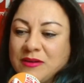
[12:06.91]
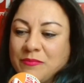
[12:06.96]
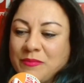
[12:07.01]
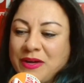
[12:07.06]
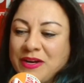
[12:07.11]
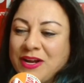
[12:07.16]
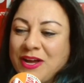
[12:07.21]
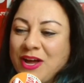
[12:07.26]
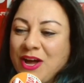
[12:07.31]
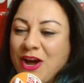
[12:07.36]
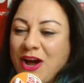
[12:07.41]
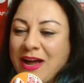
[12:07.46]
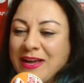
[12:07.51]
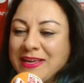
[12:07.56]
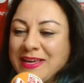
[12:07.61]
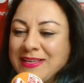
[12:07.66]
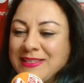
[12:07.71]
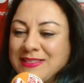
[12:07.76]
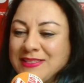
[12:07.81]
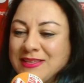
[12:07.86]
But I
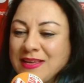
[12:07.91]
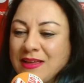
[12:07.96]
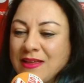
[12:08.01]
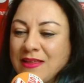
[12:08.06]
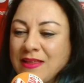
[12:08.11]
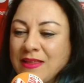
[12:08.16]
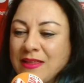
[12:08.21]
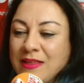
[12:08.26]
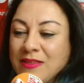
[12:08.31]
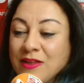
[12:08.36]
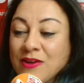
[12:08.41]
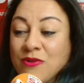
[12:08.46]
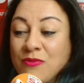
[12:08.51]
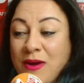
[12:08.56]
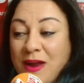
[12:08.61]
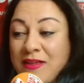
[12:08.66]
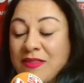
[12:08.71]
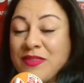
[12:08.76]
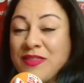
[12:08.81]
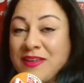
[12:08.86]
guess the
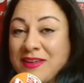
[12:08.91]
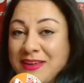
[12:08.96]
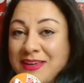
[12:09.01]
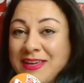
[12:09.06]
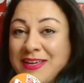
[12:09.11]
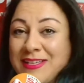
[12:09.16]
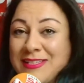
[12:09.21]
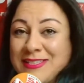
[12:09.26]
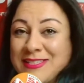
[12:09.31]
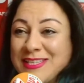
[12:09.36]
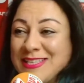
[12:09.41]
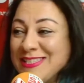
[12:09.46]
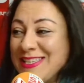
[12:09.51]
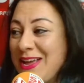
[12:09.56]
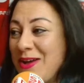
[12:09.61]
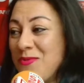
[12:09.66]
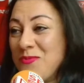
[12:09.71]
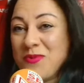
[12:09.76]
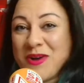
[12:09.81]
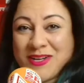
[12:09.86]
great thing is
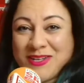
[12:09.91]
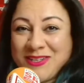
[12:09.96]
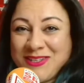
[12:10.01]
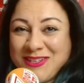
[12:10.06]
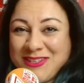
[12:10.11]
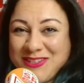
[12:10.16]
that, one,